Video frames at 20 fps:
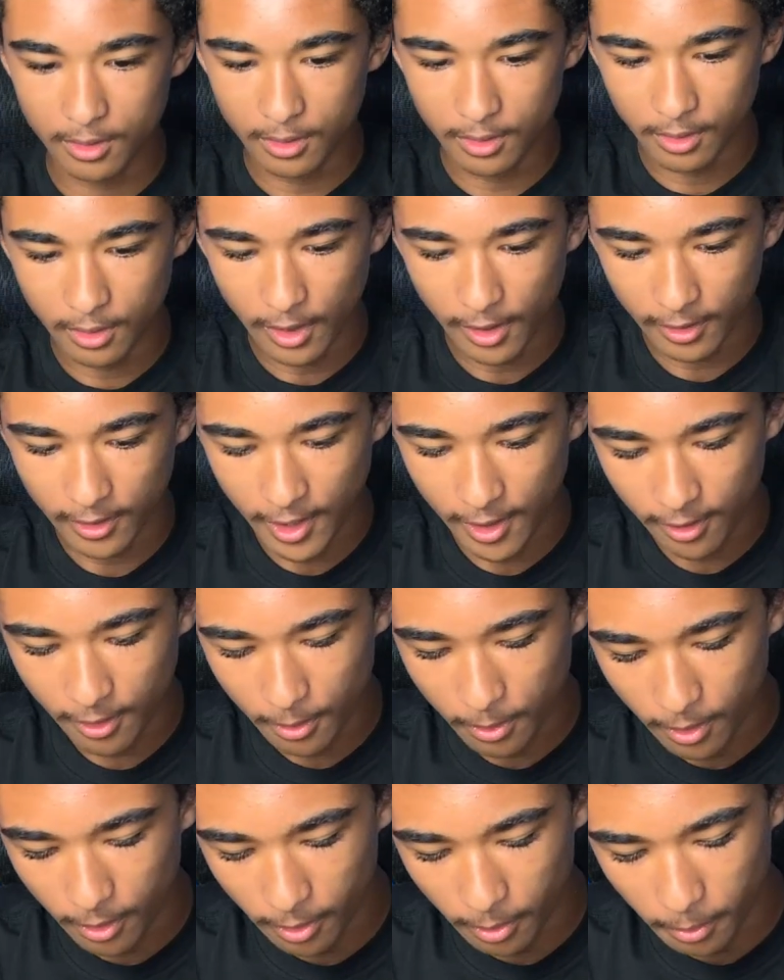Yeah, it can't
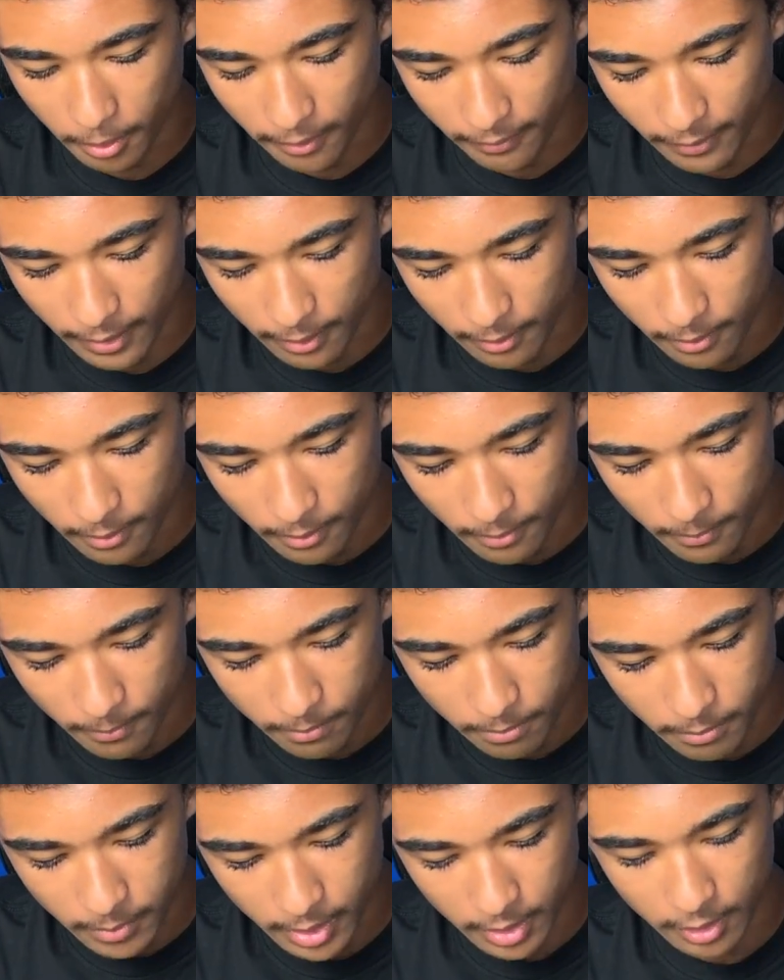go all the way around,
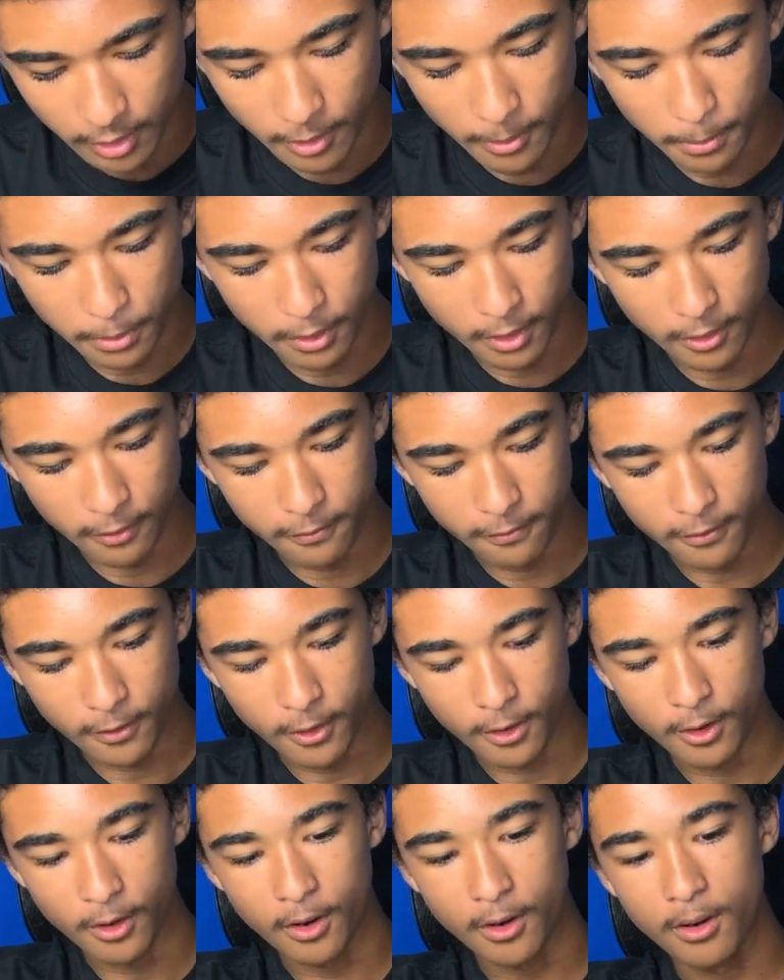but it can go pretty
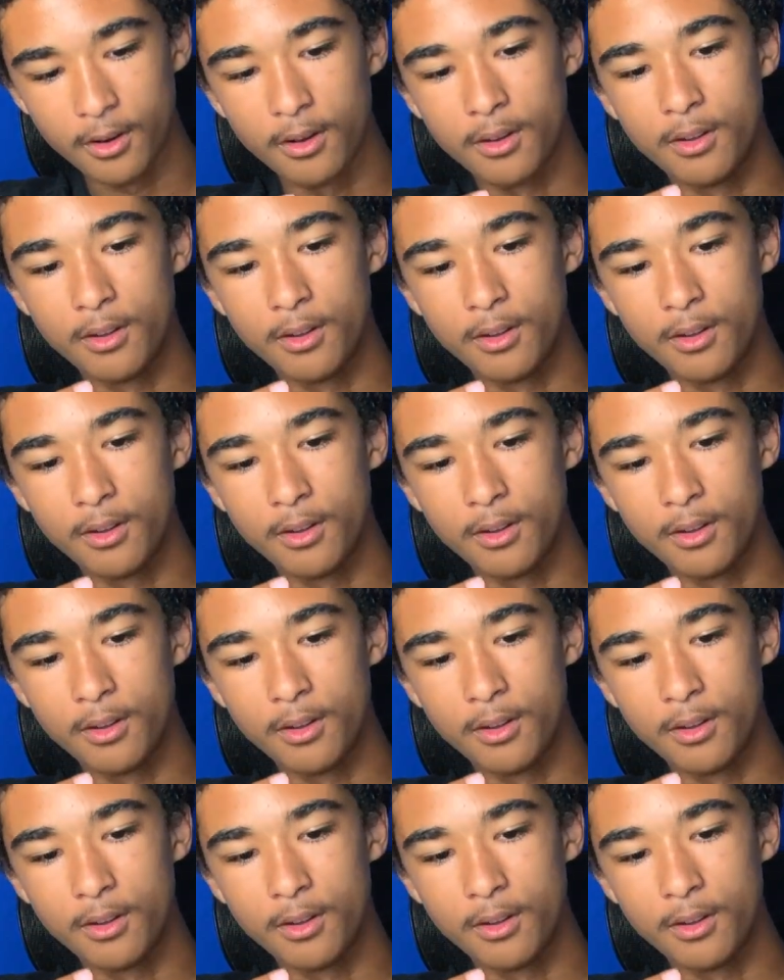far.